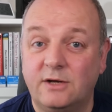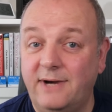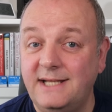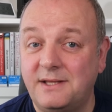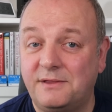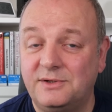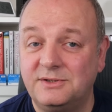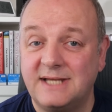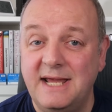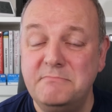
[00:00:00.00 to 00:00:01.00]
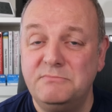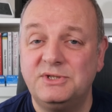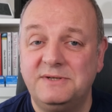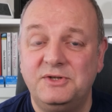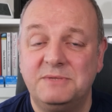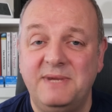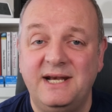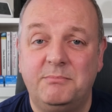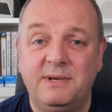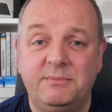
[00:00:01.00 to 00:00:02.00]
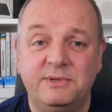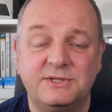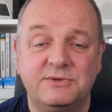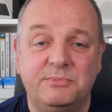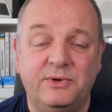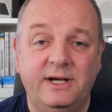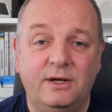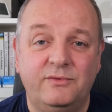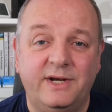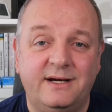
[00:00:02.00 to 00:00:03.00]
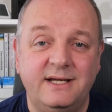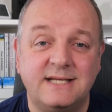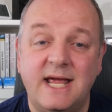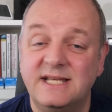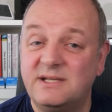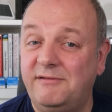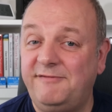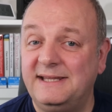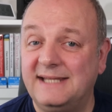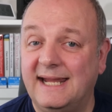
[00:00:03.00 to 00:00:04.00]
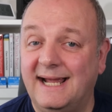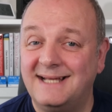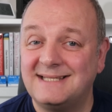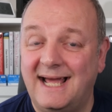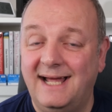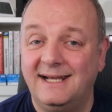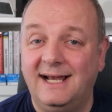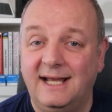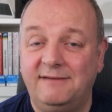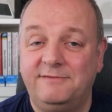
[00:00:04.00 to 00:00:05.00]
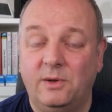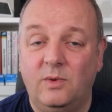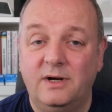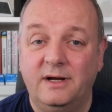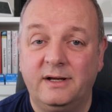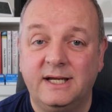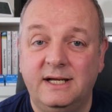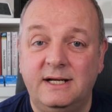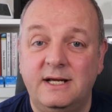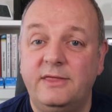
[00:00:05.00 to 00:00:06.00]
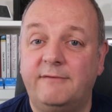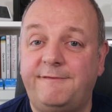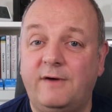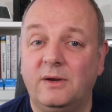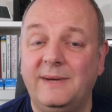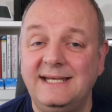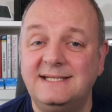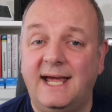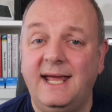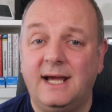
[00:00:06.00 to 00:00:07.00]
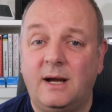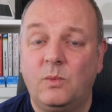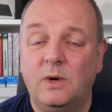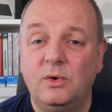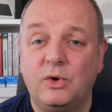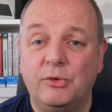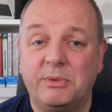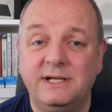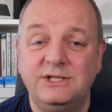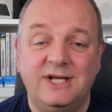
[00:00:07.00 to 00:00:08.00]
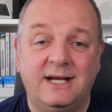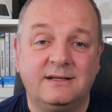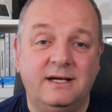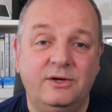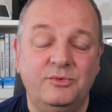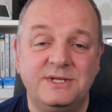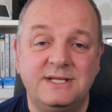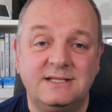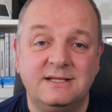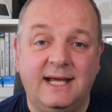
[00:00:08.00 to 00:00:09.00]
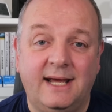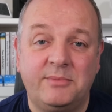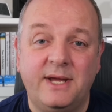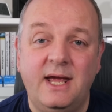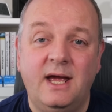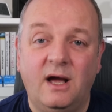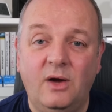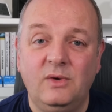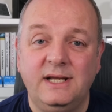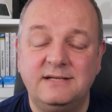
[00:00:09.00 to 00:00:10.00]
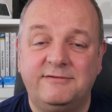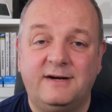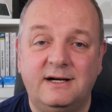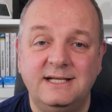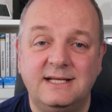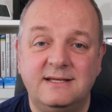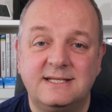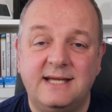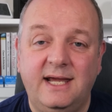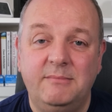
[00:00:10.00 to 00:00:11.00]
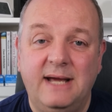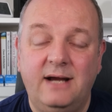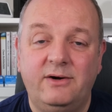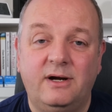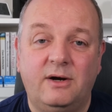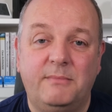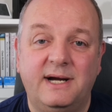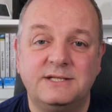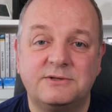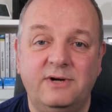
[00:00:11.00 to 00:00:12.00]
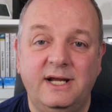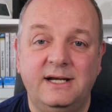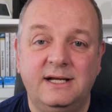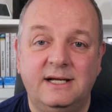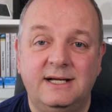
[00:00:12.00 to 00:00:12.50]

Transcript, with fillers: Great, I thought, it must have just been a blip at some point overnight, so I fed the cat and I left for work. The following day I woke up and checked the Home Assistant app only to find the same error on my screen.